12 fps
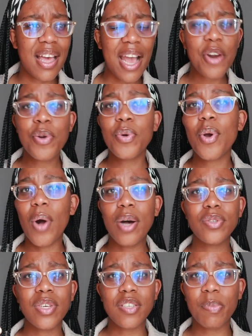I don't know
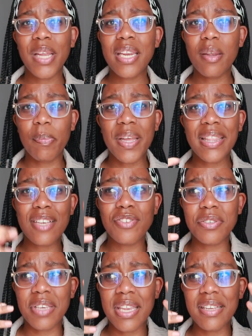how to explain it, but they're
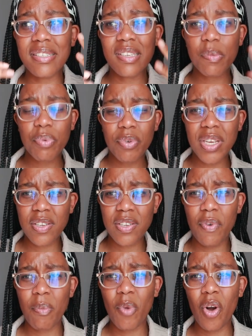just getting separated
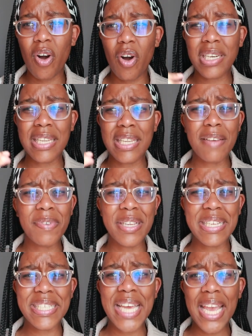from God. The devil
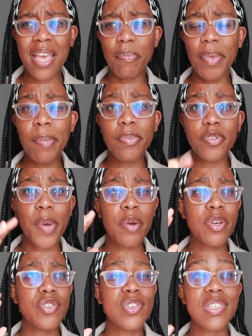attacking people's
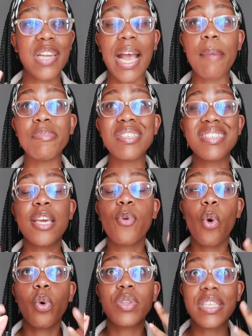marriages. Like, I'm
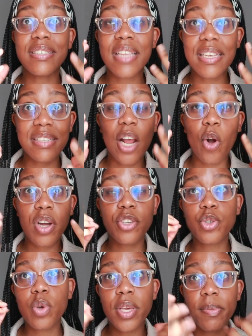seeing all these things. Like, God
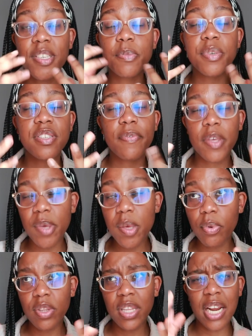is showing me specific
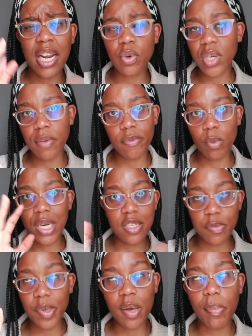people that I don't even want to
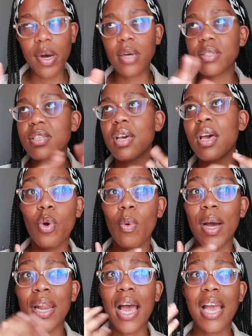speak about. You know
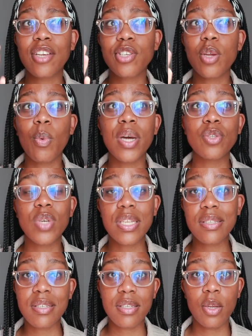what? I actually want to
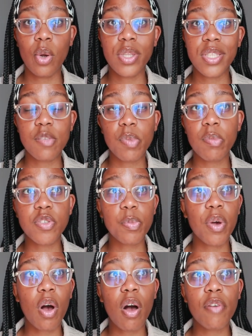intercede on these people's
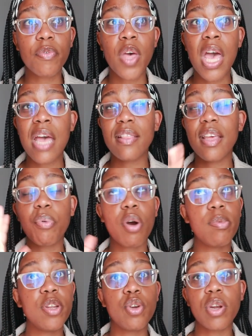behalf. They're
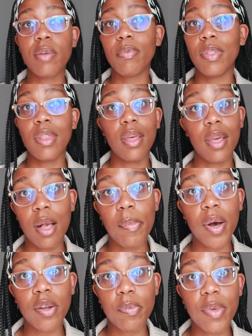probably not even thinking
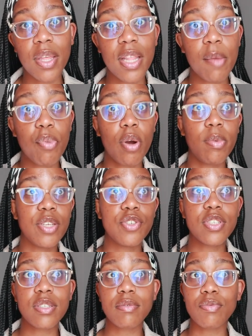about me. They probably
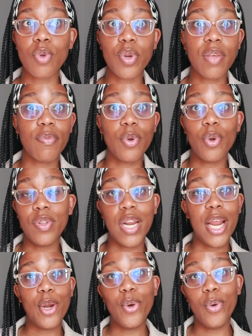just don't even know that
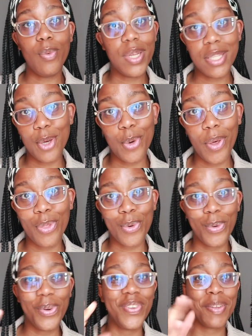I know what they're going
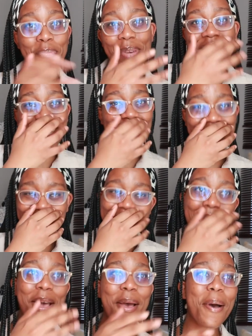through.
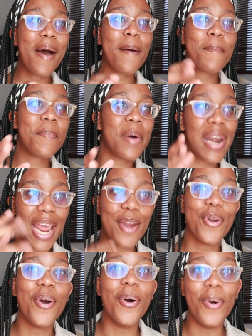But I
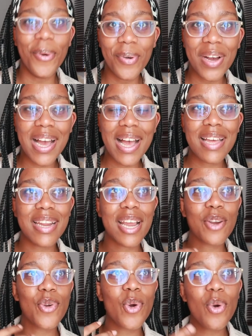know. And
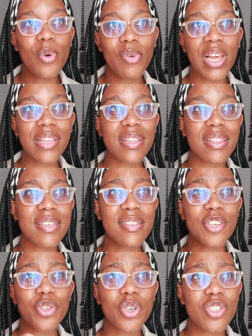I know, like, the things
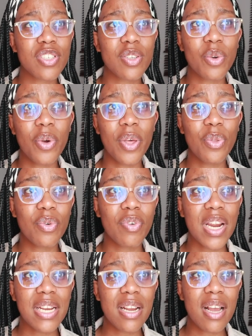that churches are going through
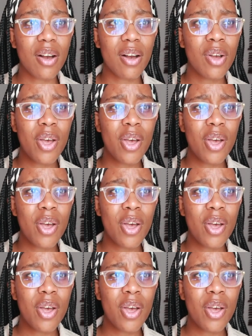right now.